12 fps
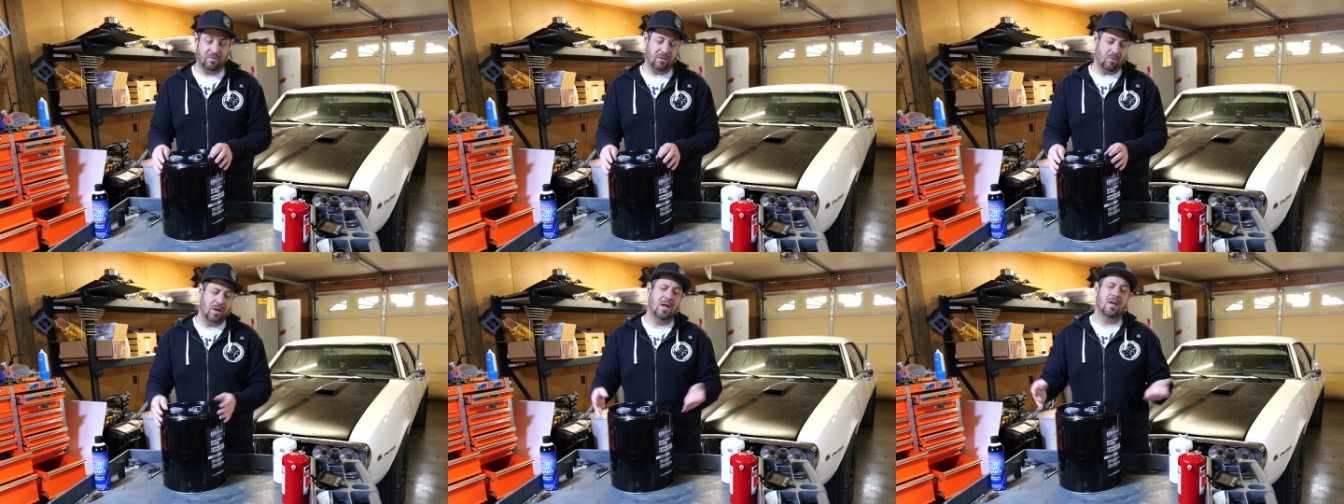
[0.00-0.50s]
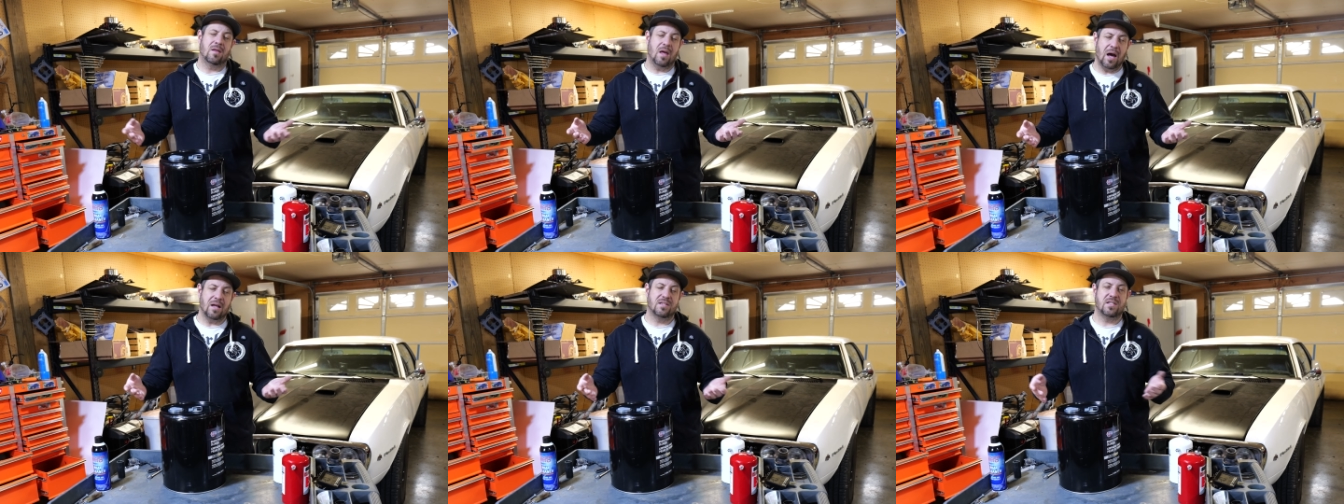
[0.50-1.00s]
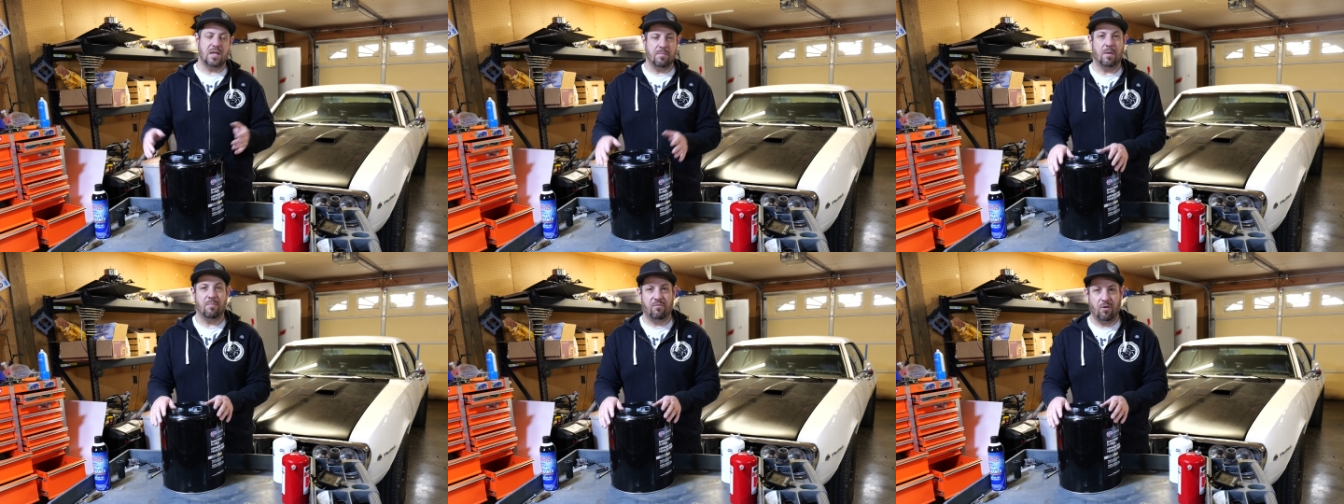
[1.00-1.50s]
So yeah, it's steep
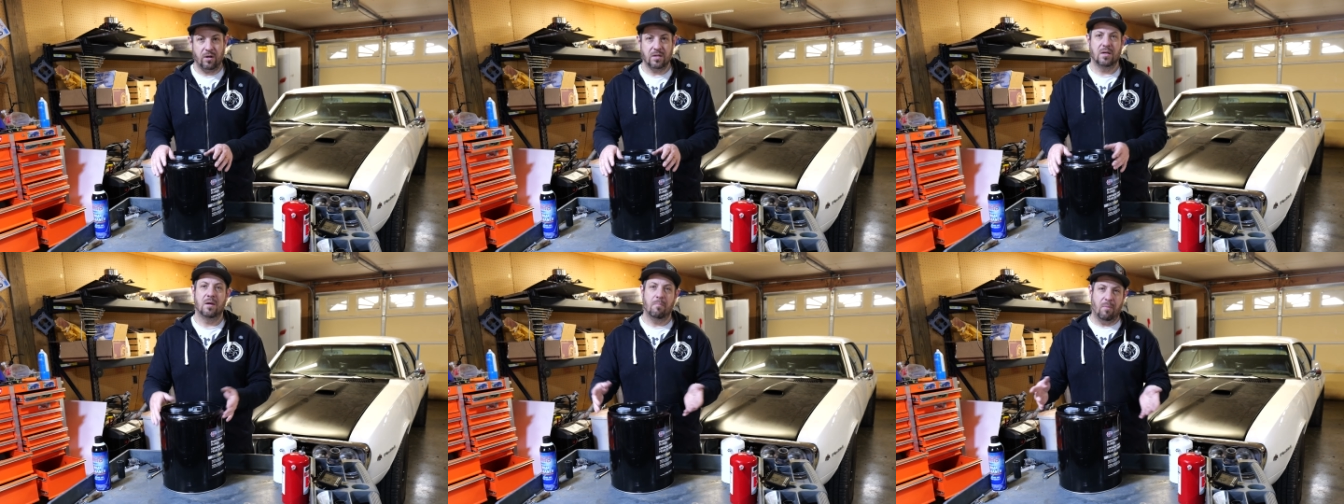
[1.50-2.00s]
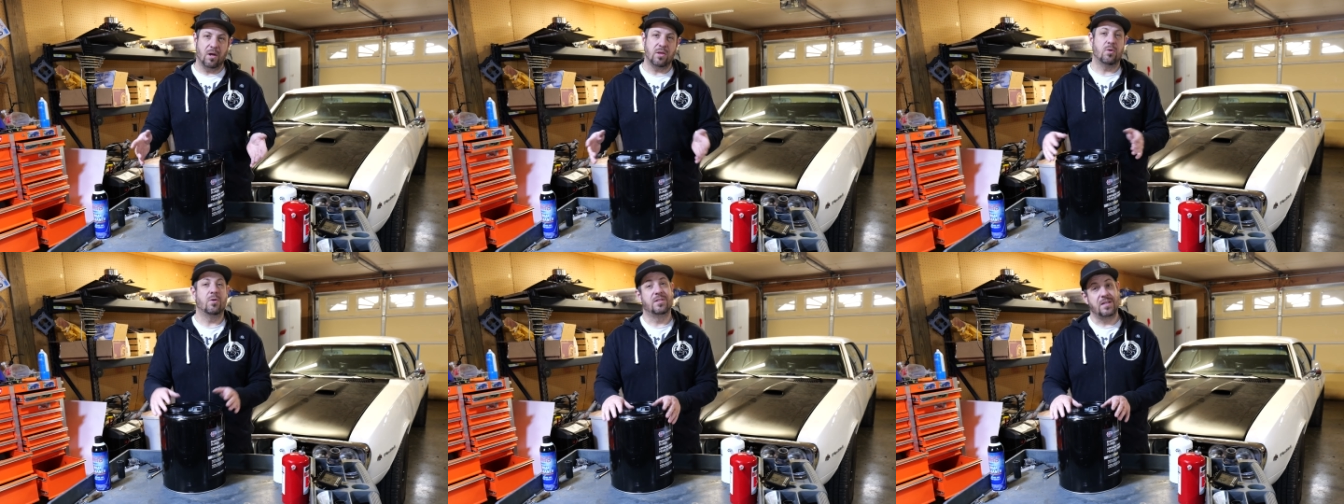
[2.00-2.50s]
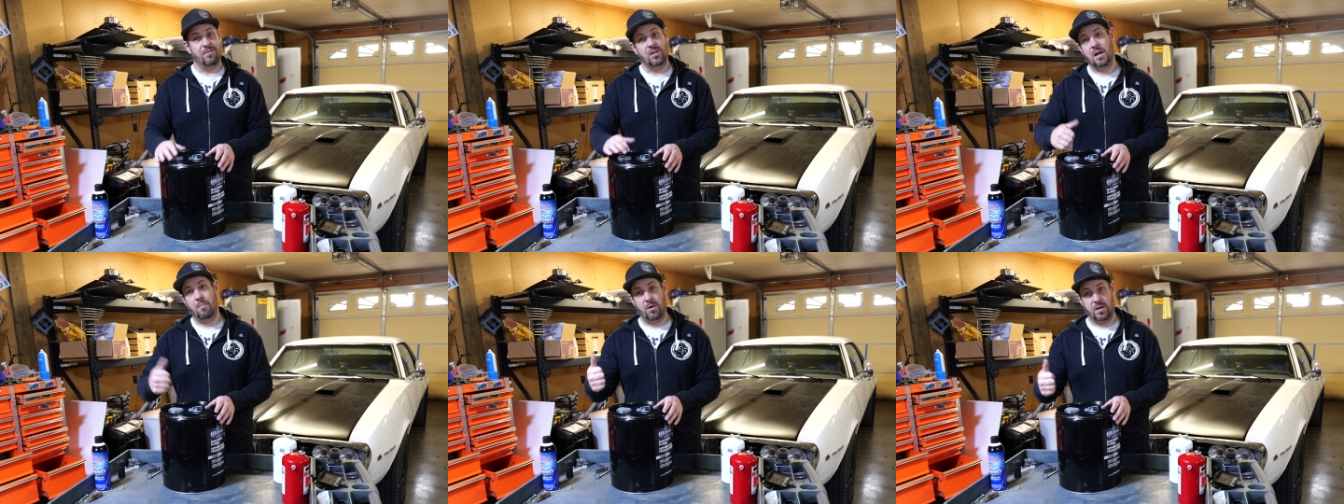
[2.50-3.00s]
up front, but you could save a
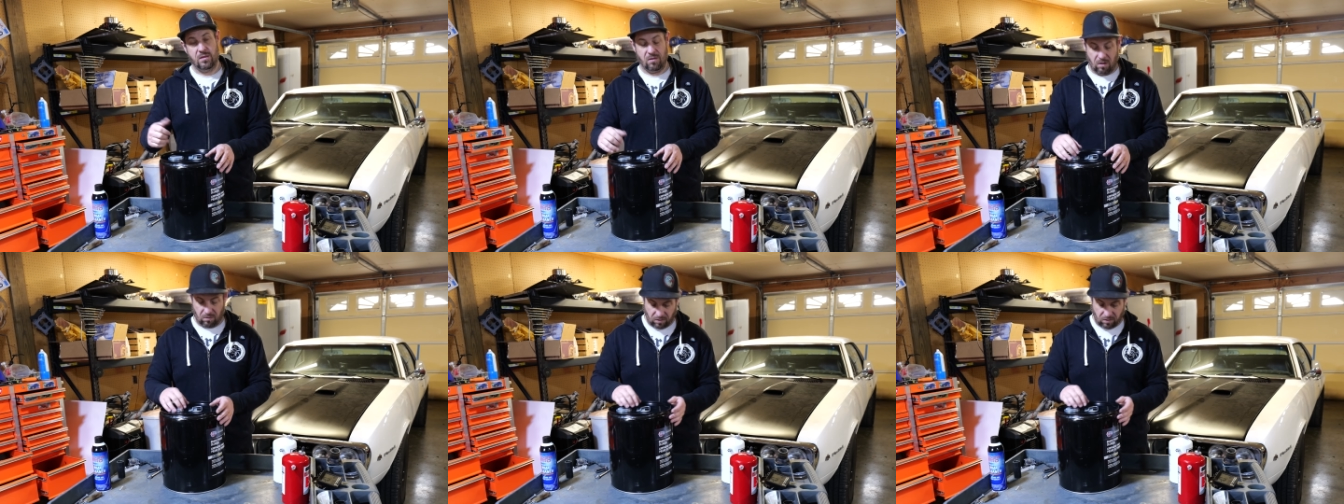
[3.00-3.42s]
lot of money in the long